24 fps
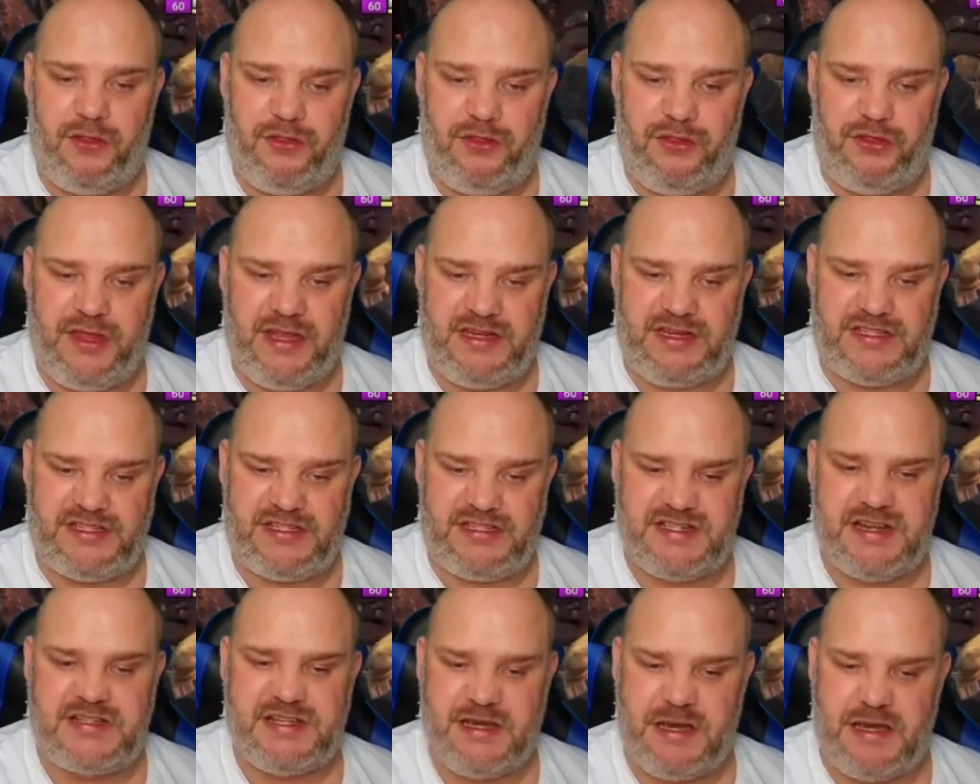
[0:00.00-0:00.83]
The
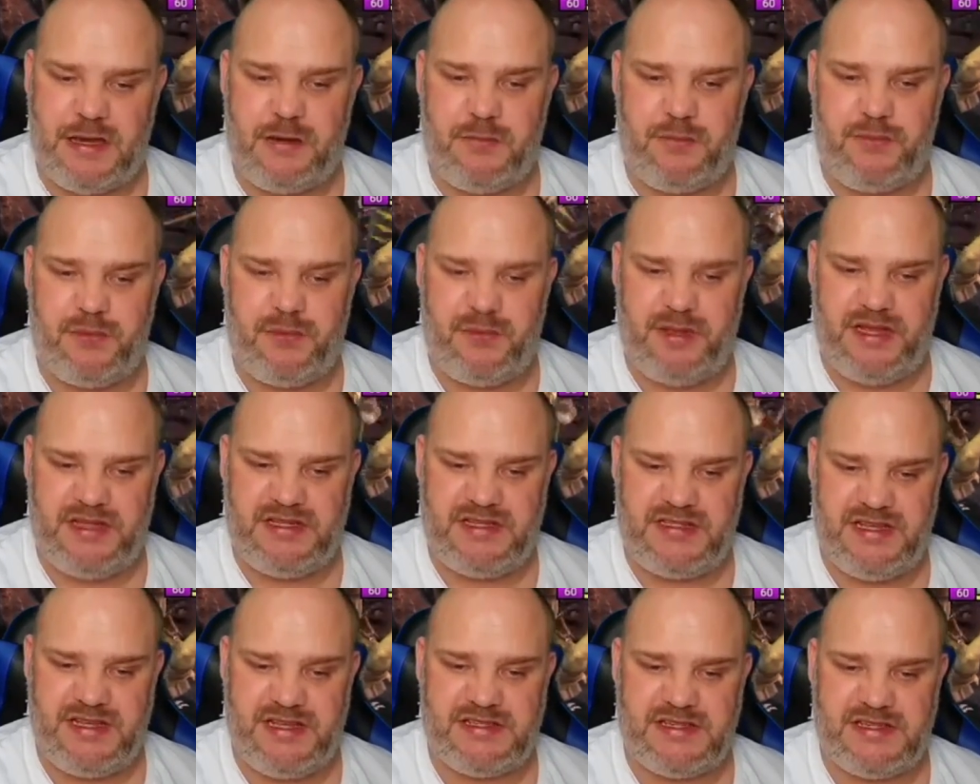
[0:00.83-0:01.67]
setup
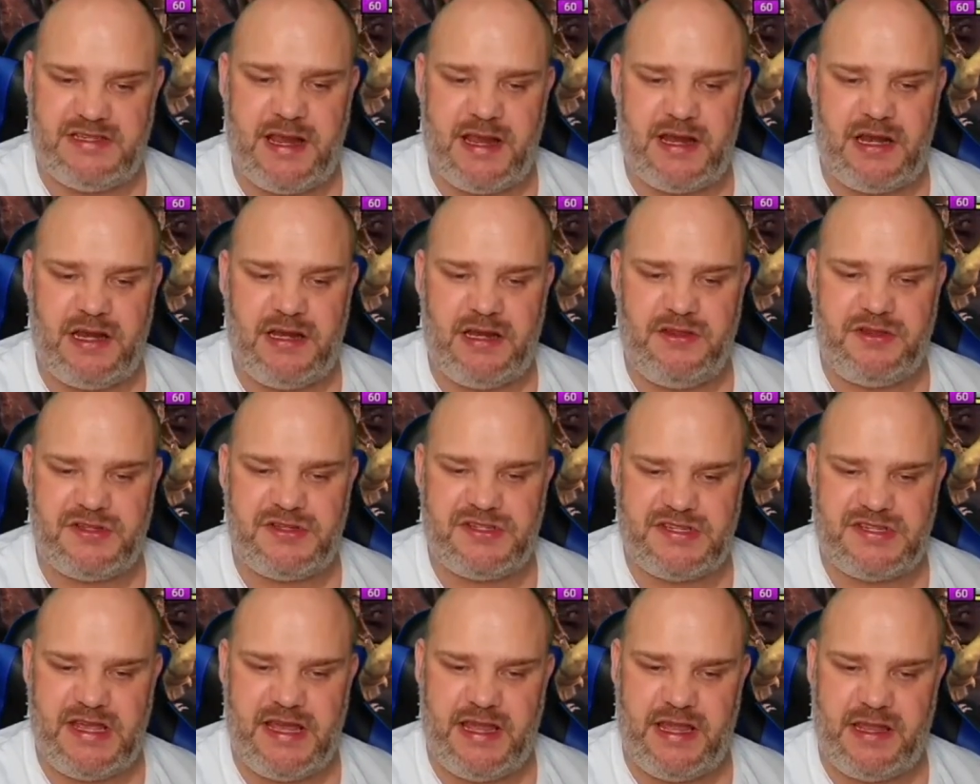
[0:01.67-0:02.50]
is exactly the
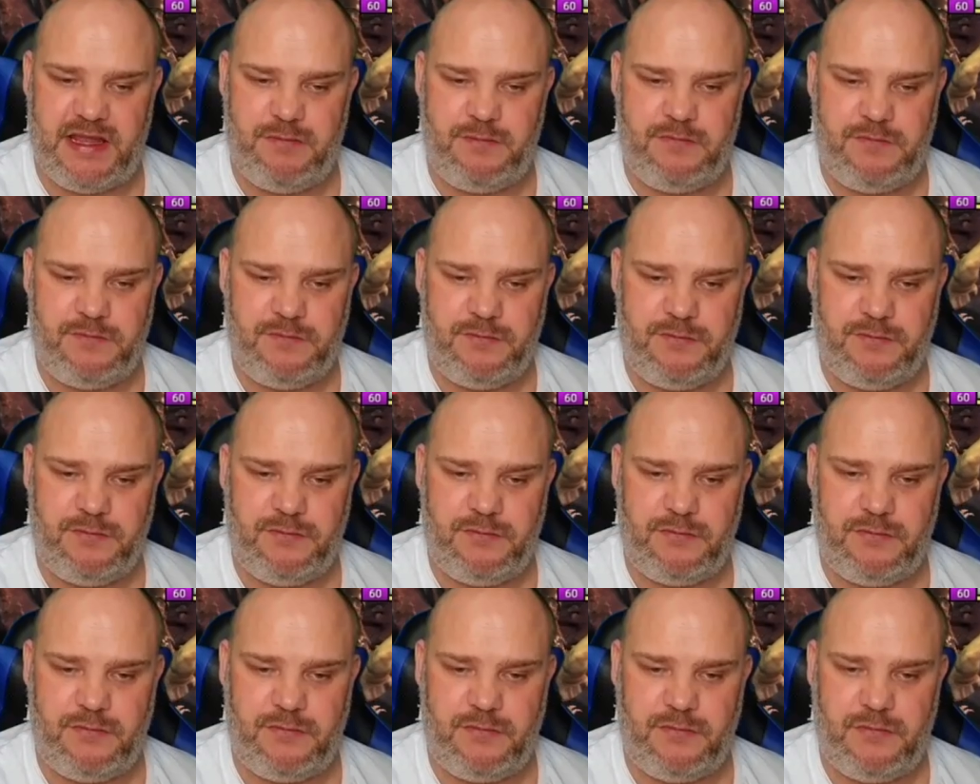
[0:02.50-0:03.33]
same,
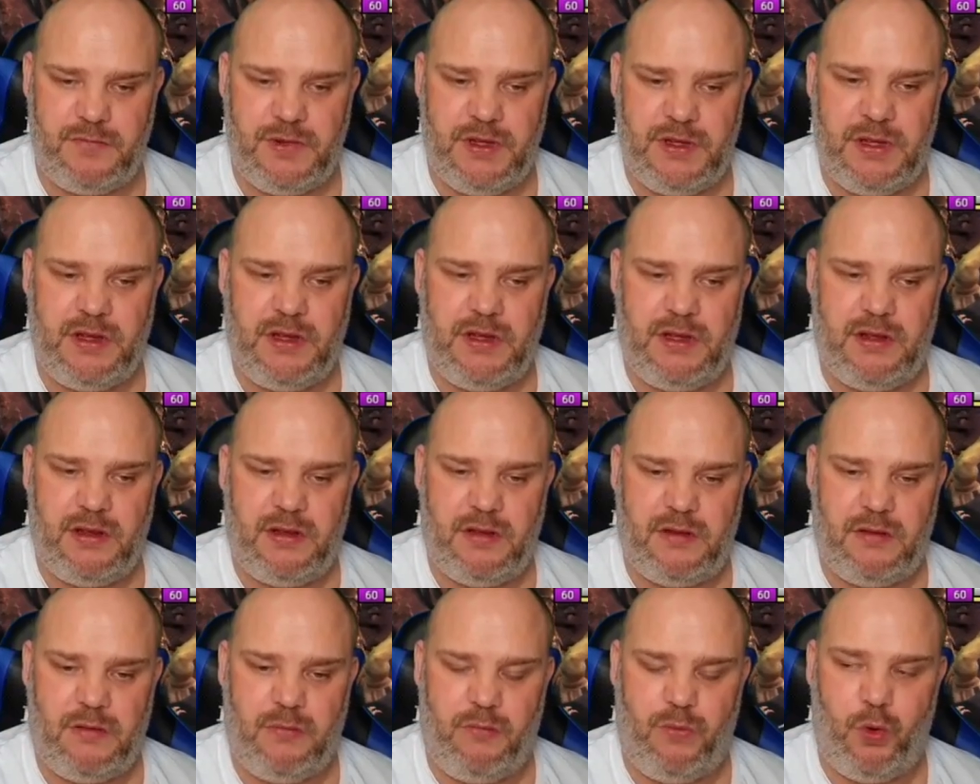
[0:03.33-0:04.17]

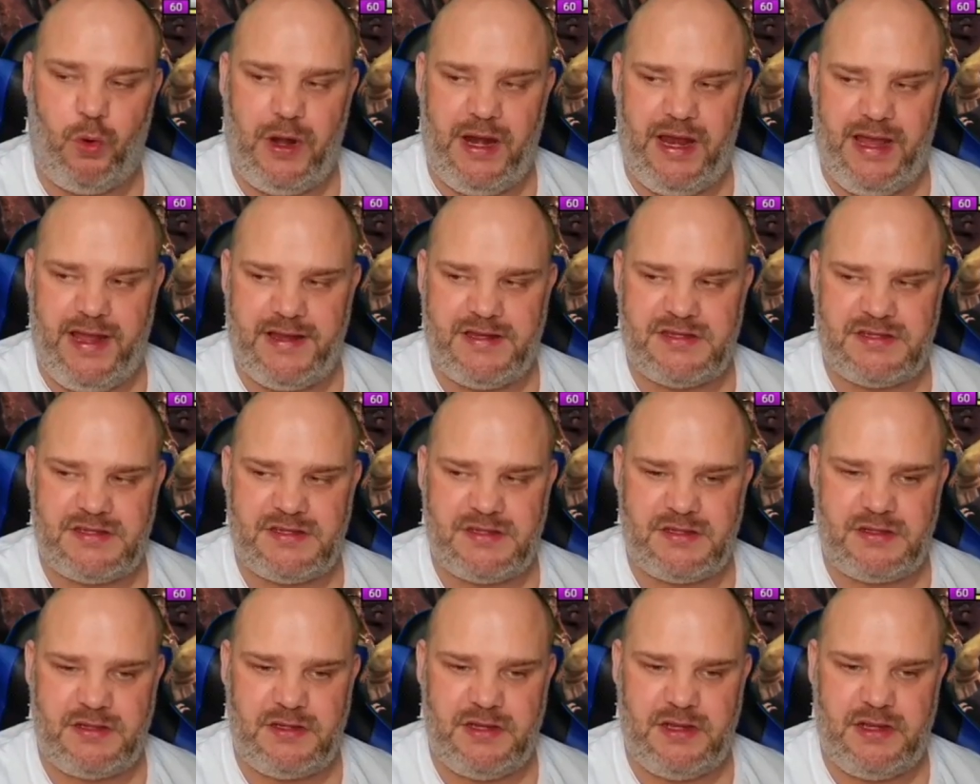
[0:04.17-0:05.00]
more or
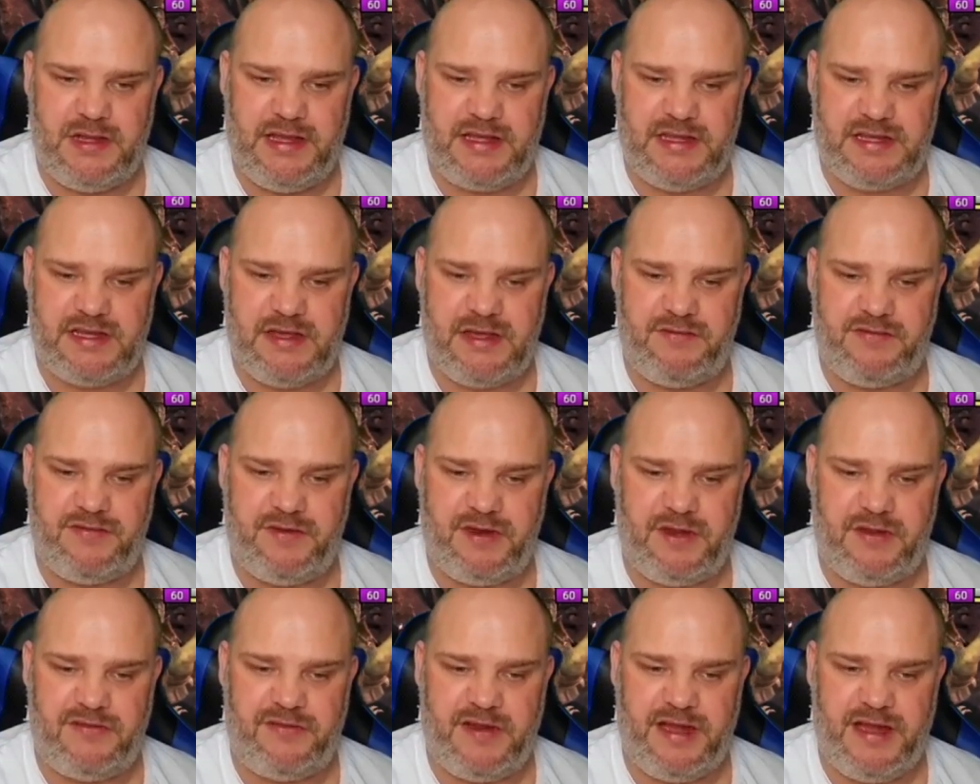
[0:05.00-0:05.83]
less, except for
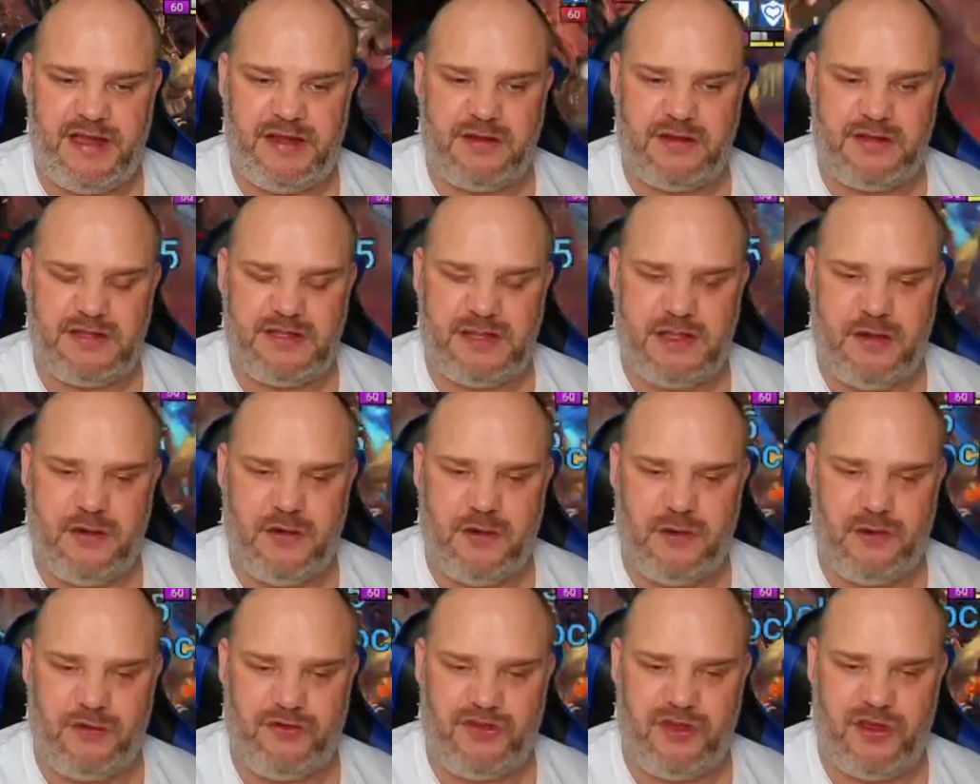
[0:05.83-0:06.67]
the fact, so
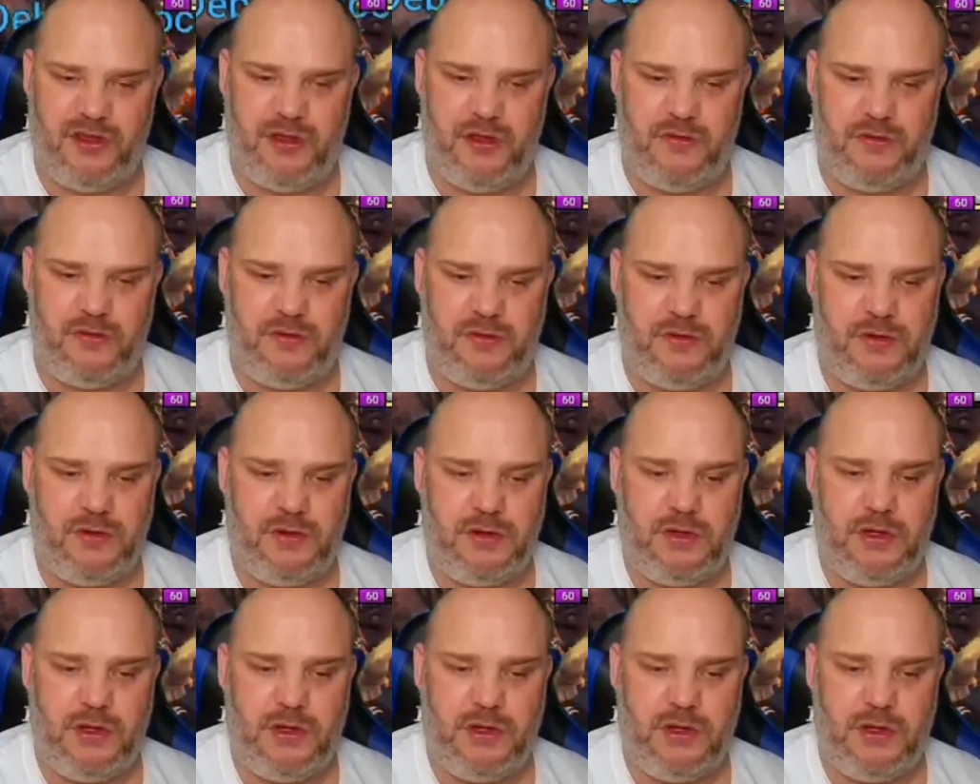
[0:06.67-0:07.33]
on turn